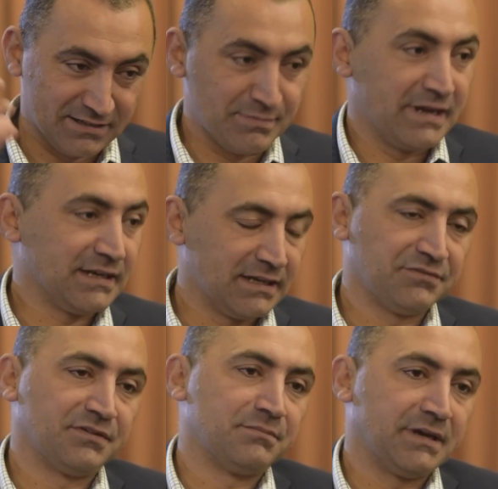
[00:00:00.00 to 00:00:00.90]
Let's make an
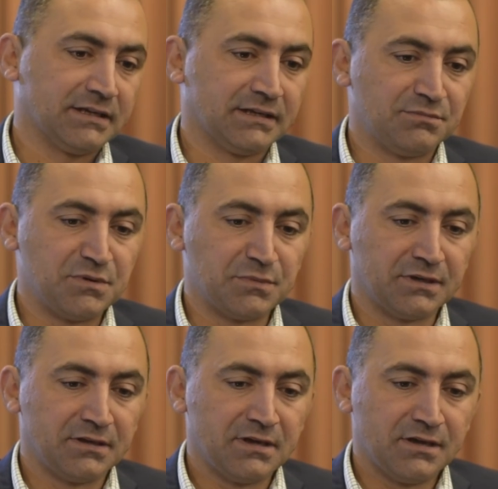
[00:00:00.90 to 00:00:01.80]
effort and make a
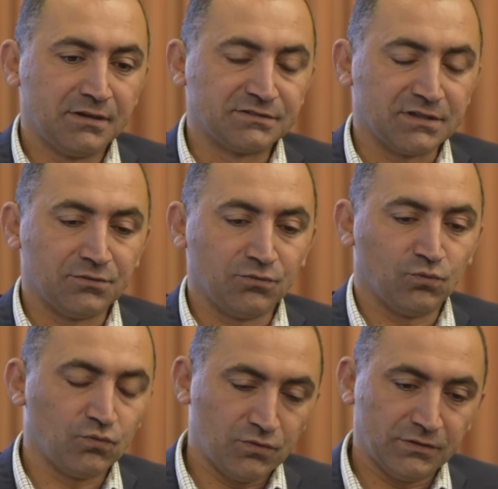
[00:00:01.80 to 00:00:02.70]
commitment. So
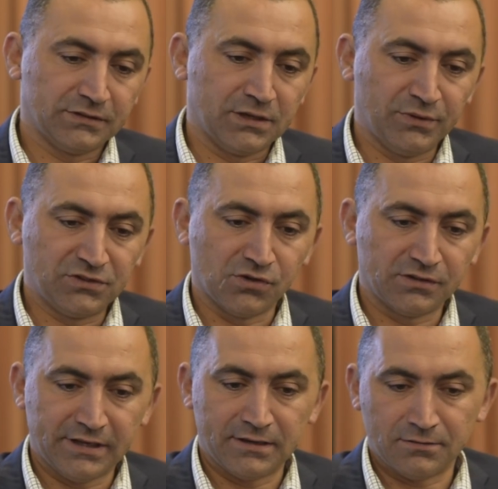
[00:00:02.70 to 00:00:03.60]
can we
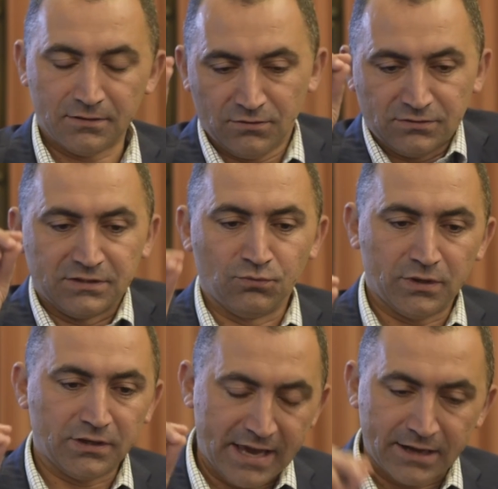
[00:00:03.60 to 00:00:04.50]
talk now?
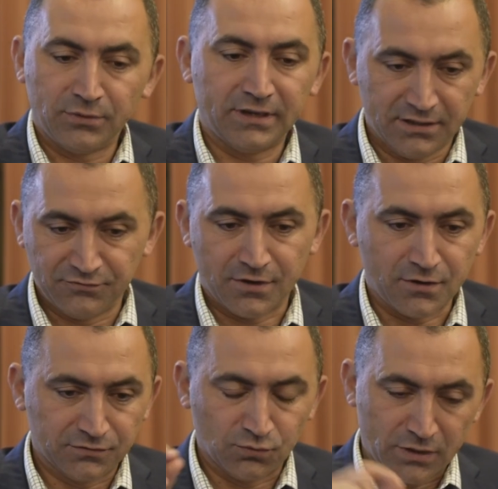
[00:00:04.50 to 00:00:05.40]
So how do we get
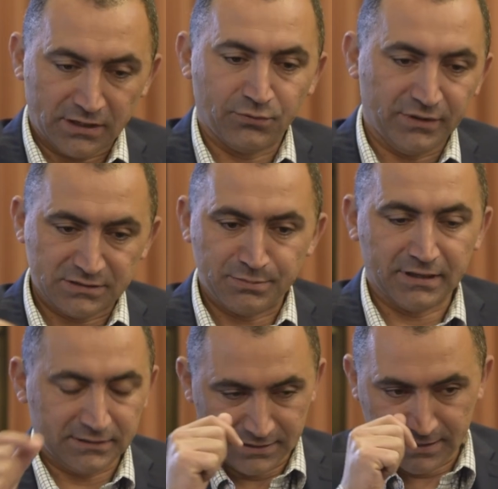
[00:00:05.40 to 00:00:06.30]
involved? What can we expect?